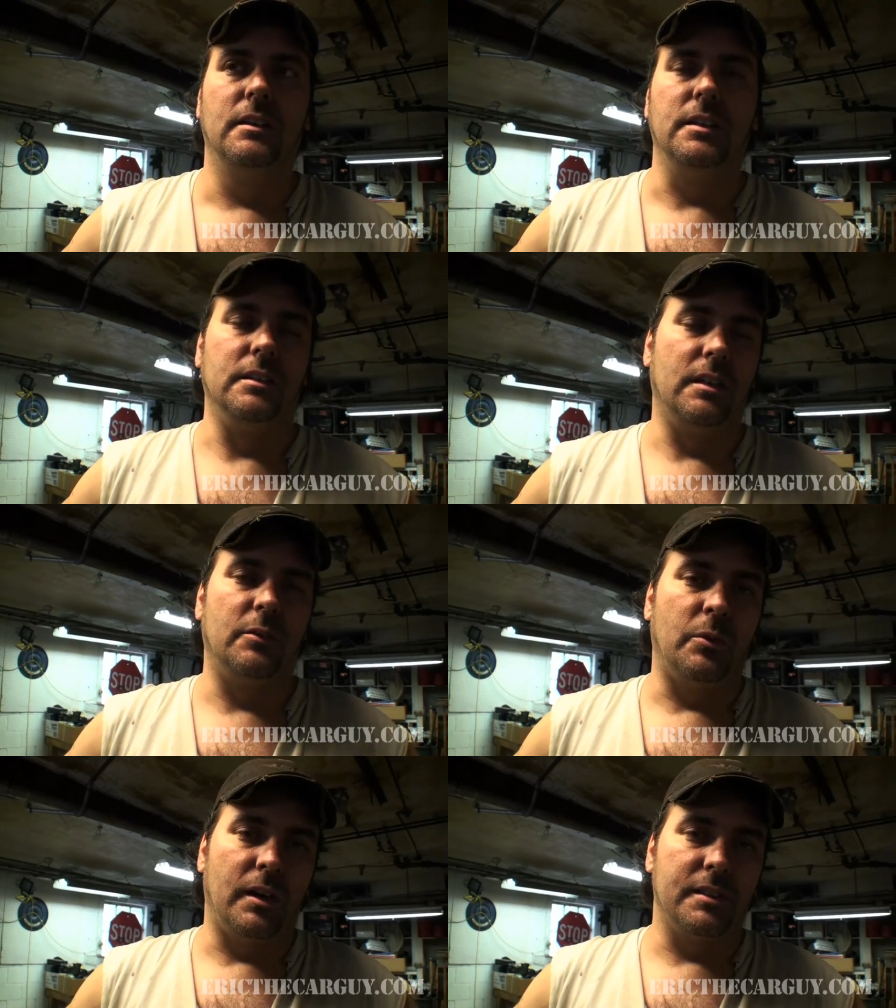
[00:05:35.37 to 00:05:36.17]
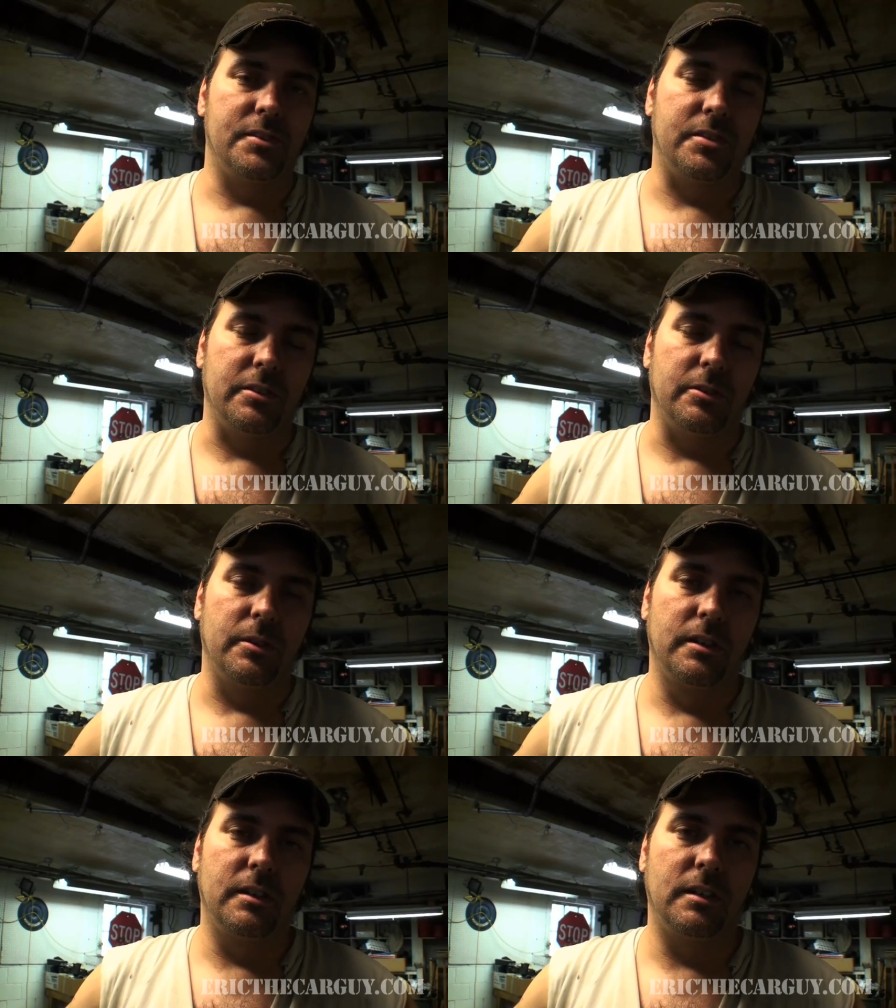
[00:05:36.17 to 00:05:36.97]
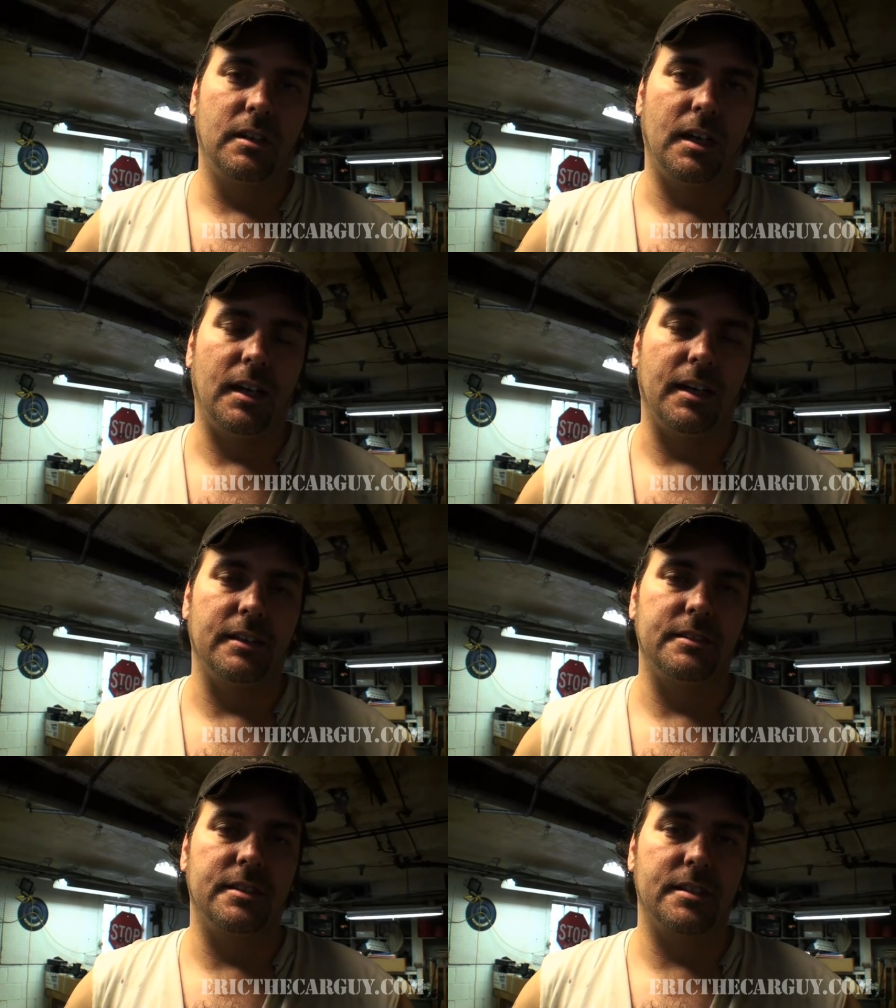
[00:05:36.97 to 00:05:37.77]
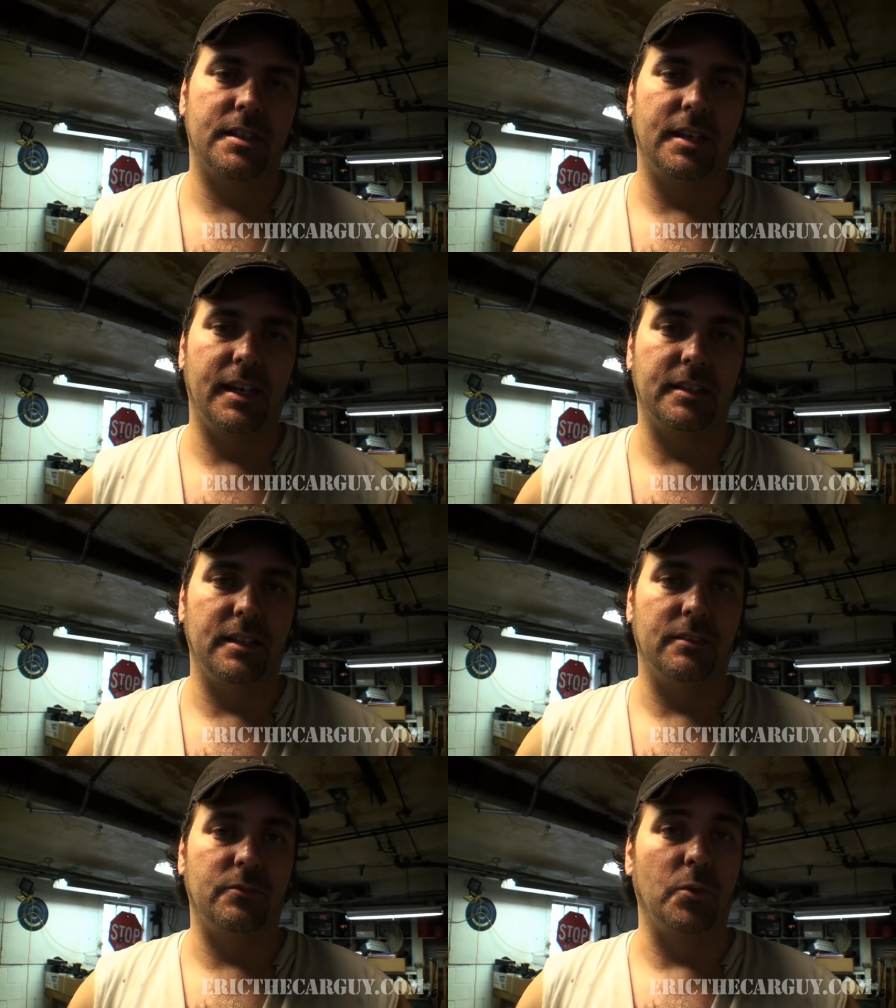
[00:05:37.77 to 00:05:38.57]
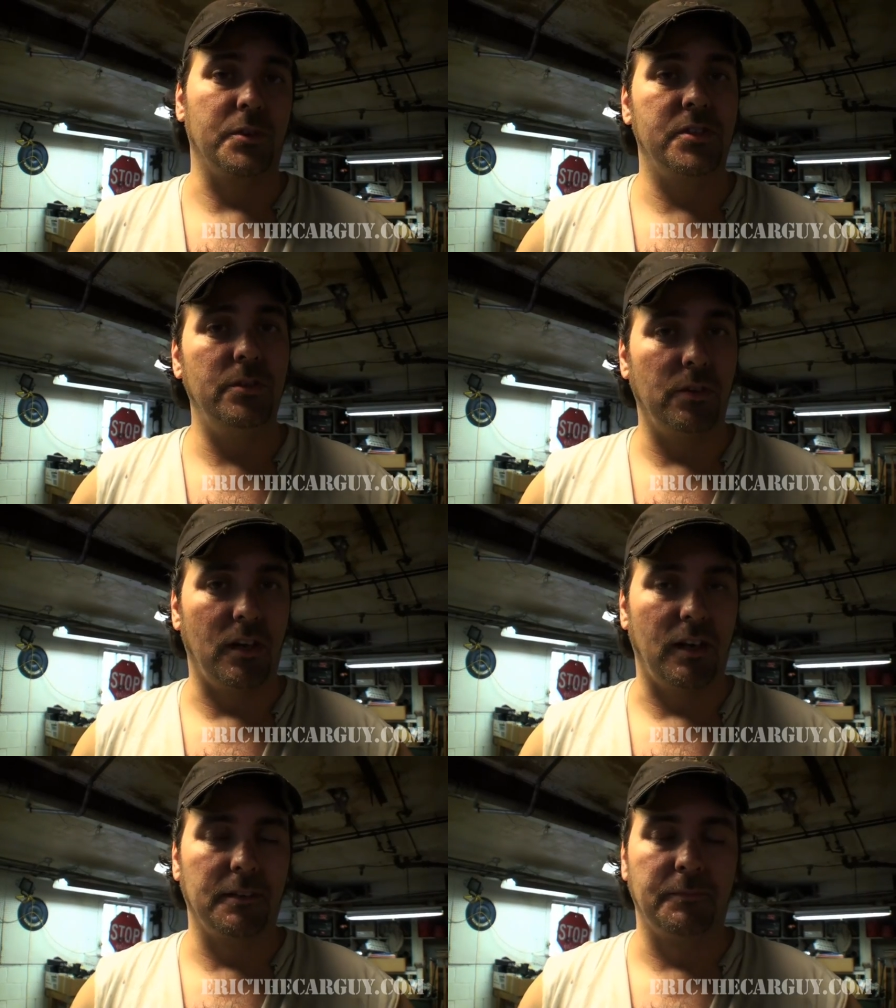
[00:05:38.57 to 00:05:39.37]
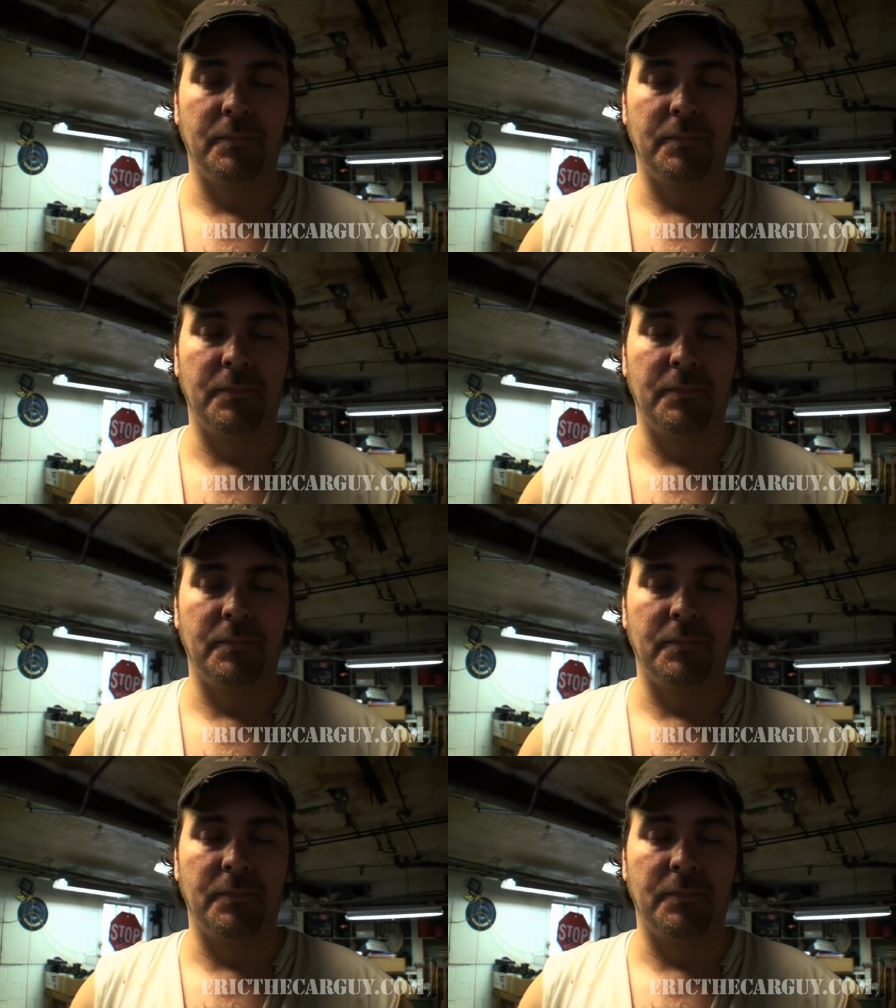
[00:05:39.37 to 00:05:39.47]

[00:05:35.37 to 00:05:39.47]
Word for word: You don't want to uh, disconnect it for too long